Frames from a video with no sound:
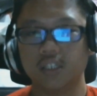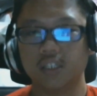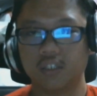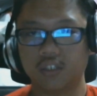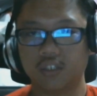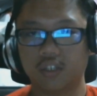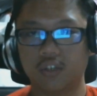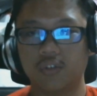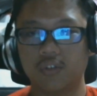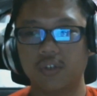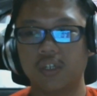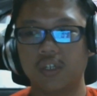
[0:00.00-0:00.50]
you
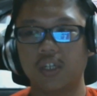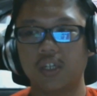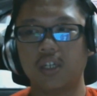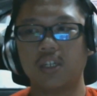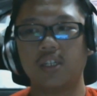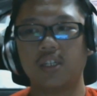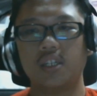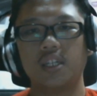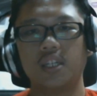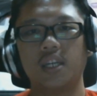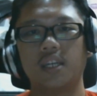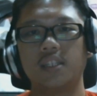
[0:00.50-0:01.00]
know,
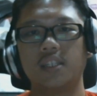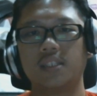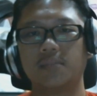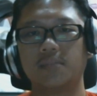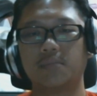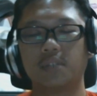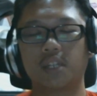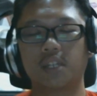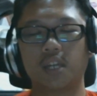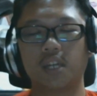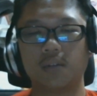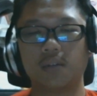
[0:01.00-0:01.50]
it has
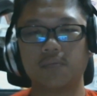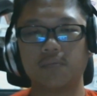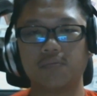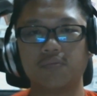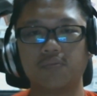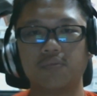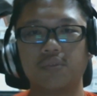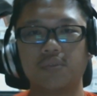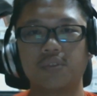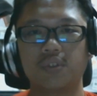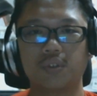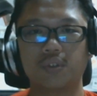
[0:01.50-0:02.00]

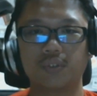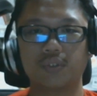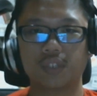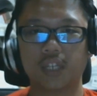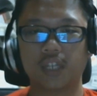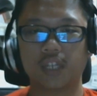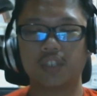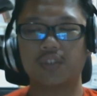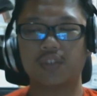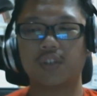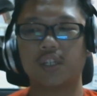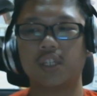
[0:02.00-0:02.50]
become so
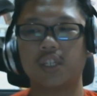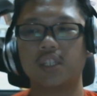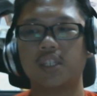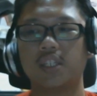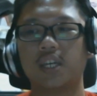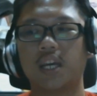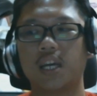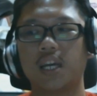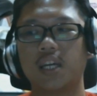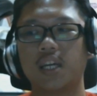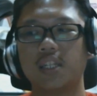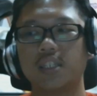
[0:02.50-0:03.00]
saturated
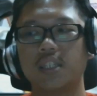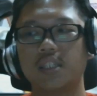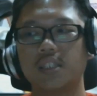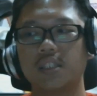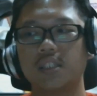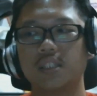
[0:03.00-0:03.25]
that